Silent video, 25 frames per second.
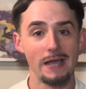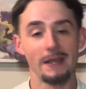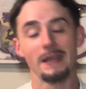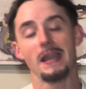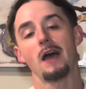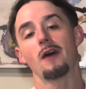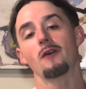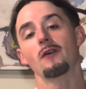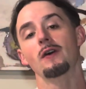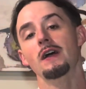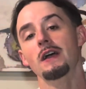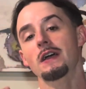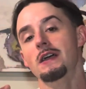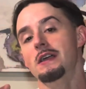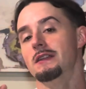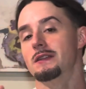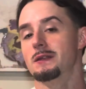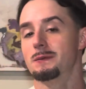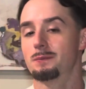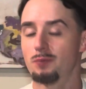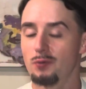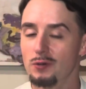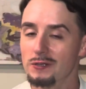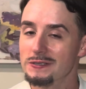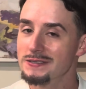Now, the
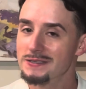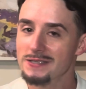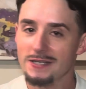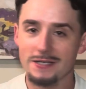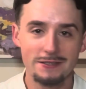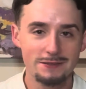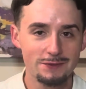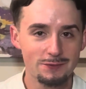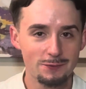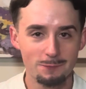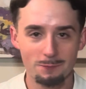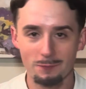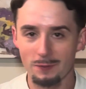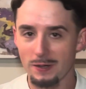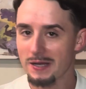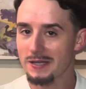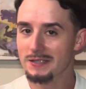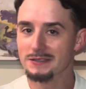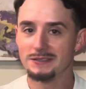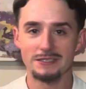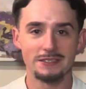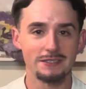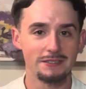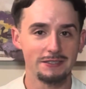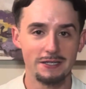presidential
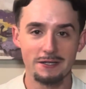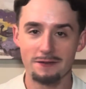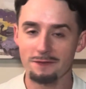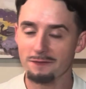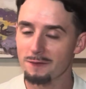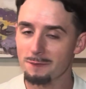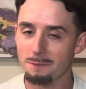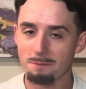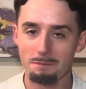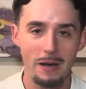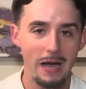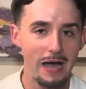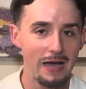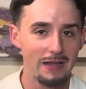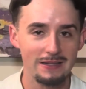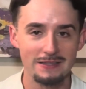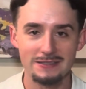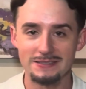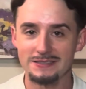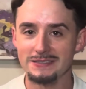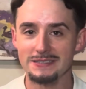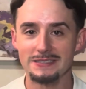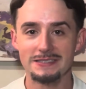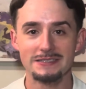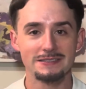branch and different
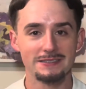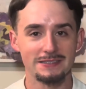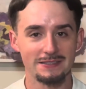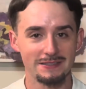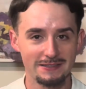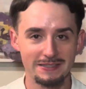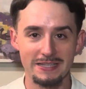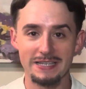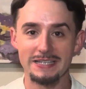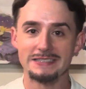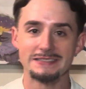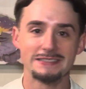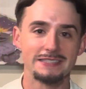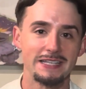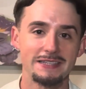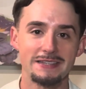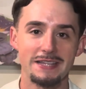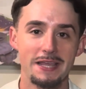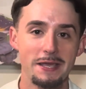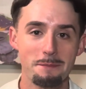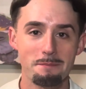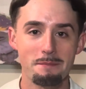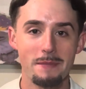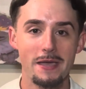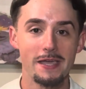policies and things that
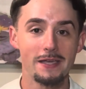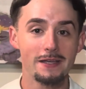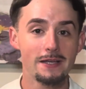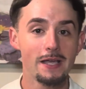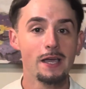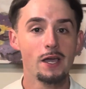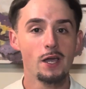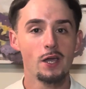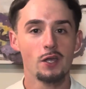they make